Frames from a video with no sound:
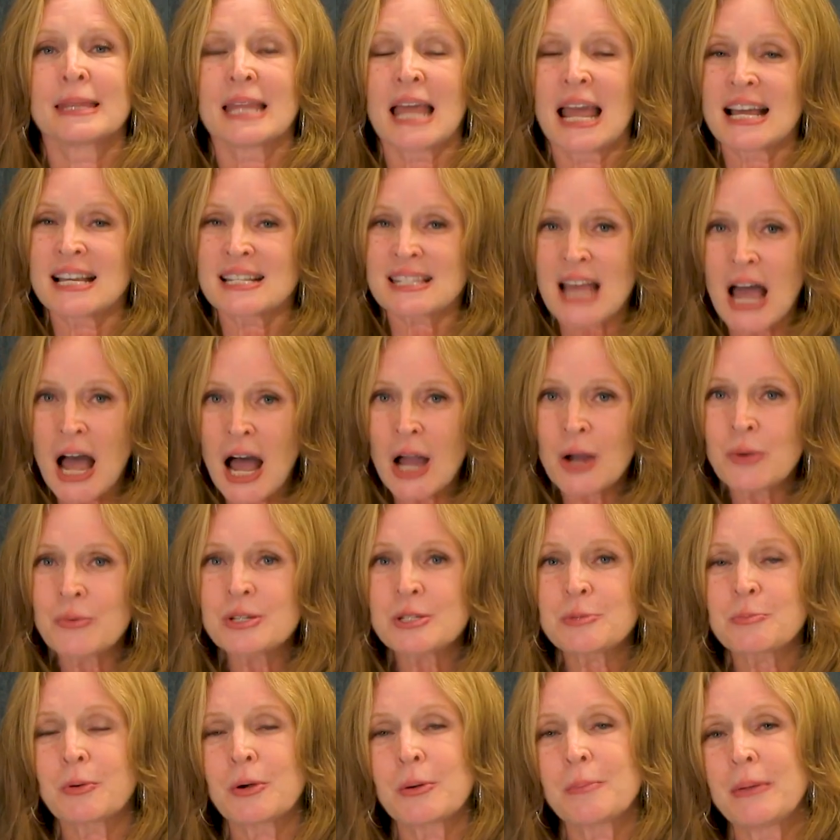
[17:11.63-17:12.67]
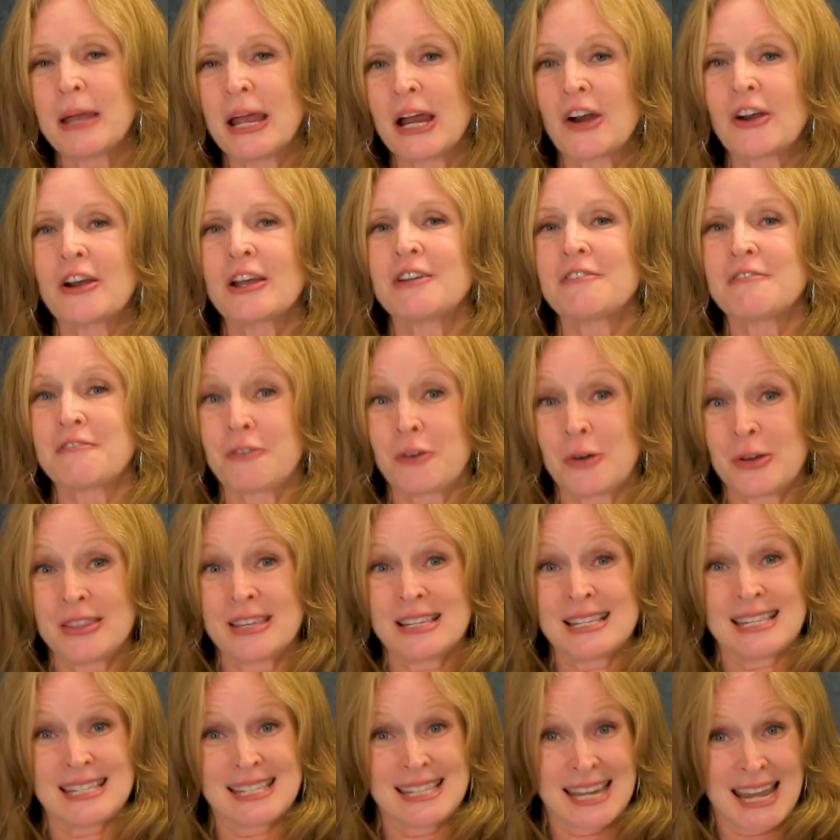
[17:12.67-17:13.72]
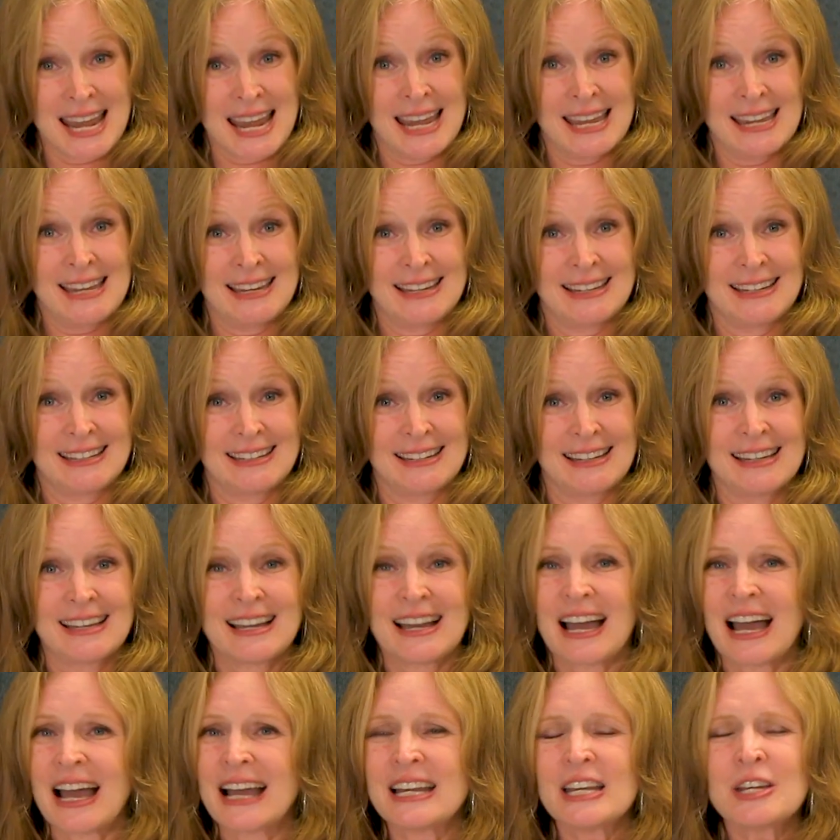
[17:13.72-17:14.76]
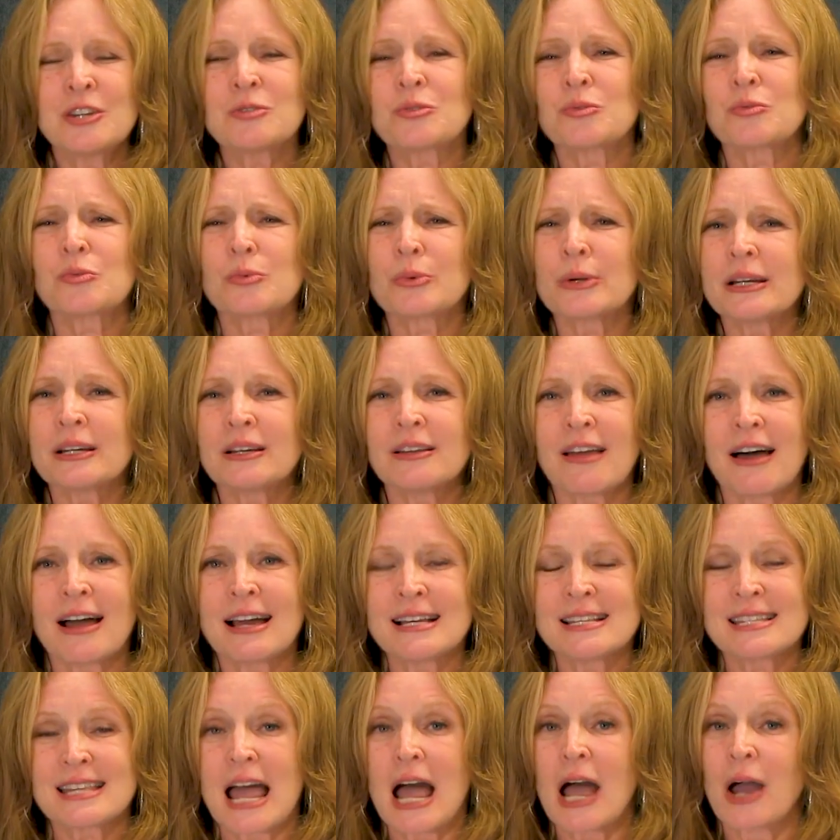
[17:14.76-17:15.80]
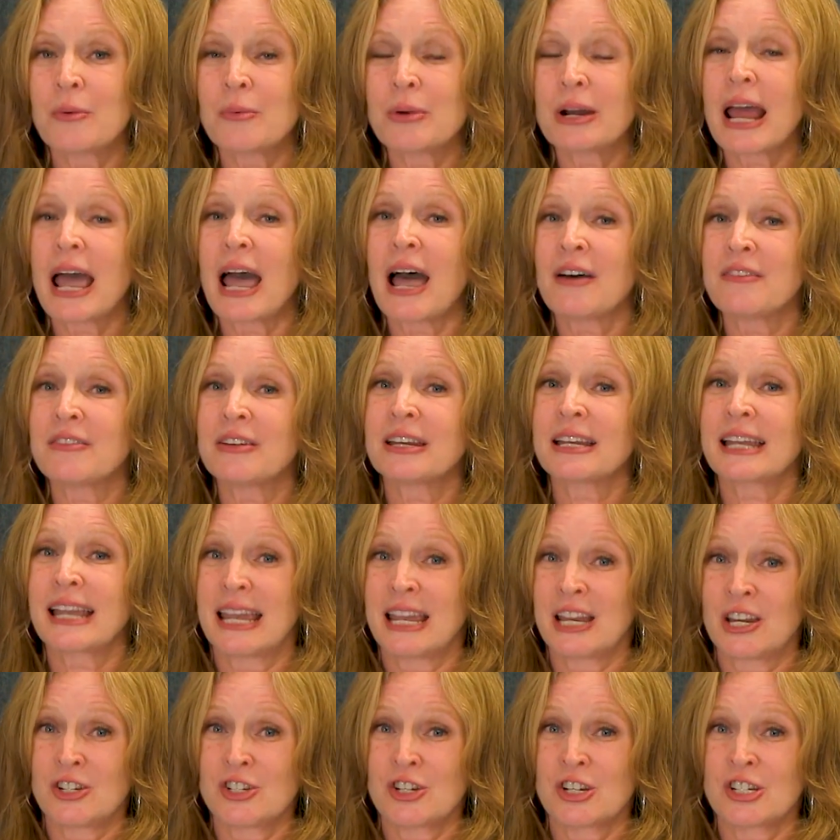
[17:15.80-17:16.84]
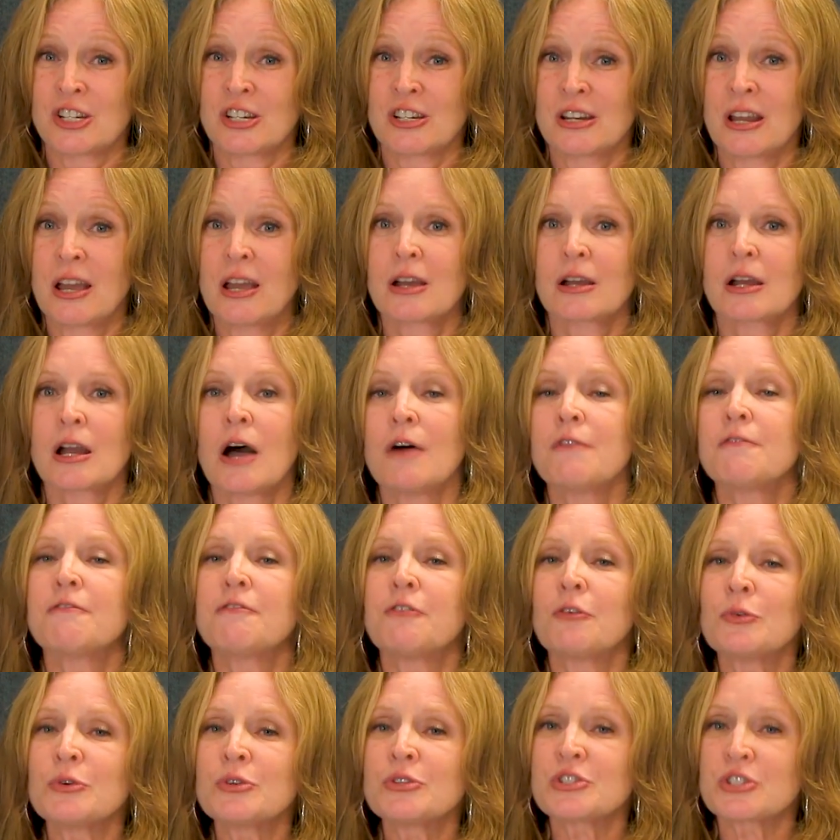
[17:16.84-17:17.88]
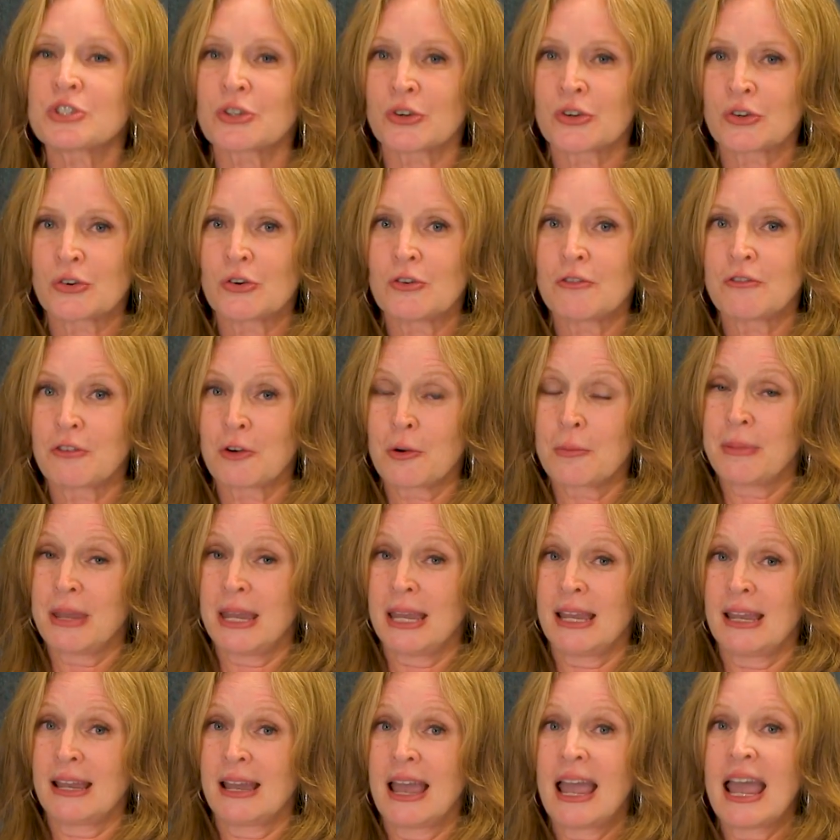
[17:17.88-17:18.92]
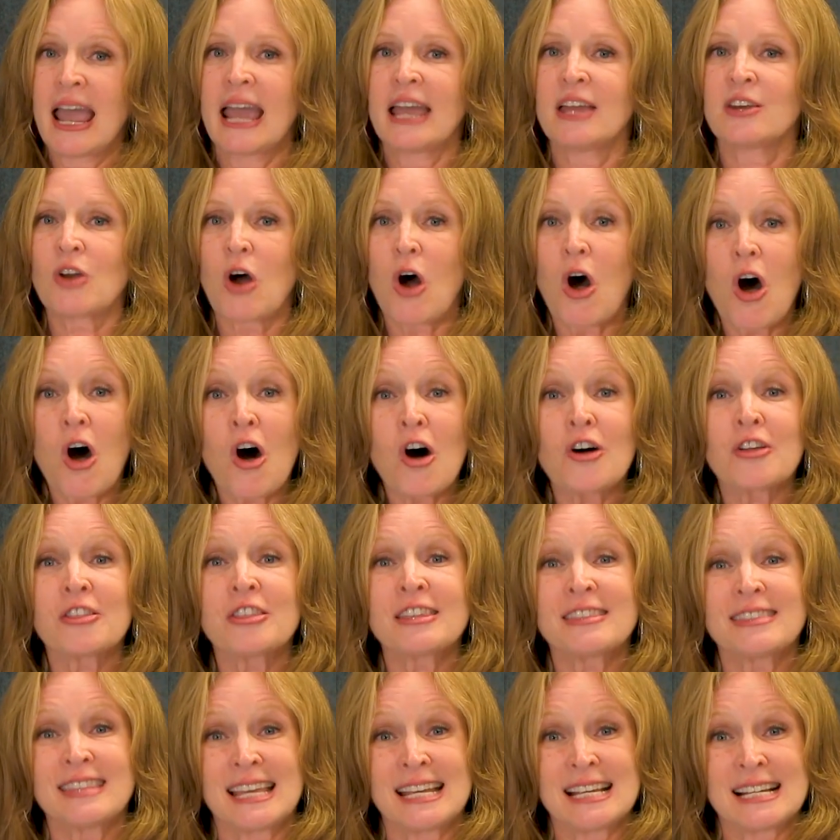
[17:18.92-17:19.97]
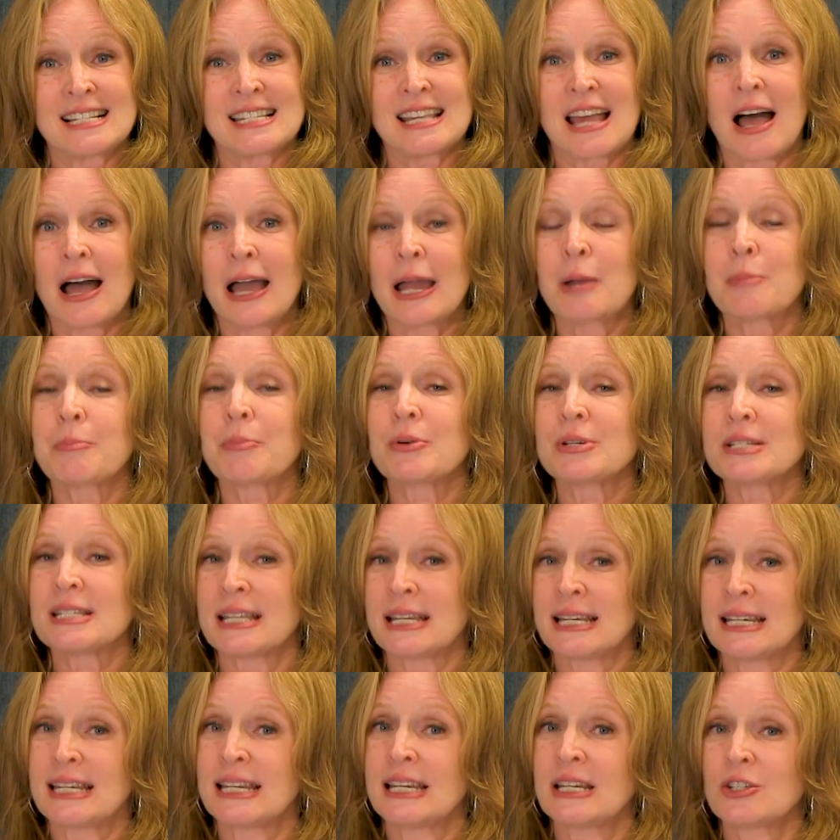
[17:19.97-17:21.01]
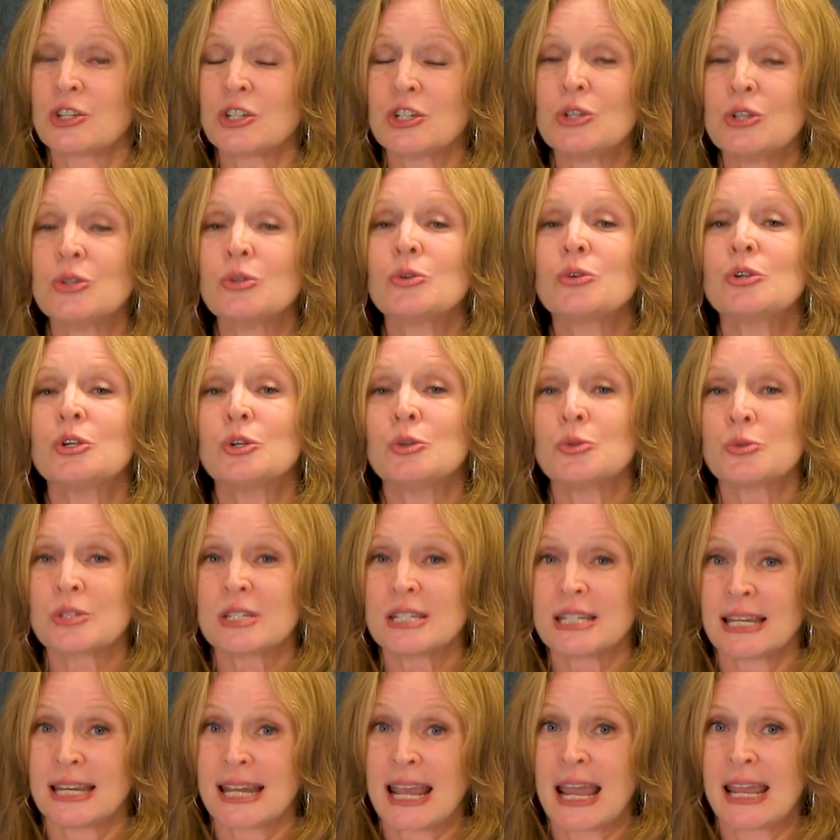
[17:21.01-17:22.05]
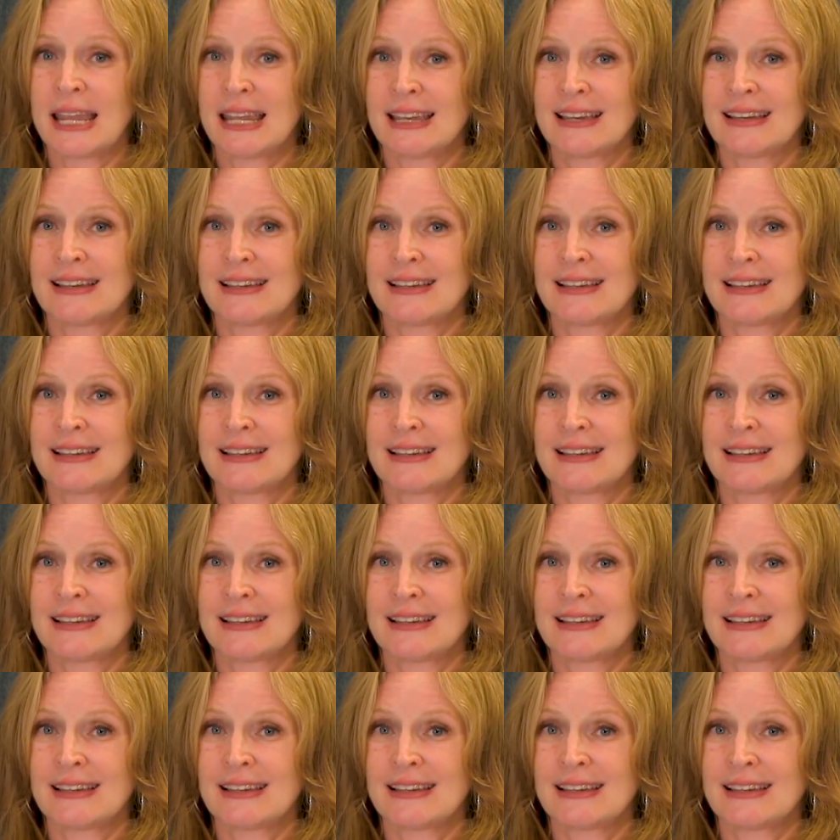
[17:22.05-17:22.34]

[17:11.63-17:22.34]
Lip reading: As I was preparing for this day, I didn't realize I would have an occasion come full circle for me and all the things I am presenting to you today.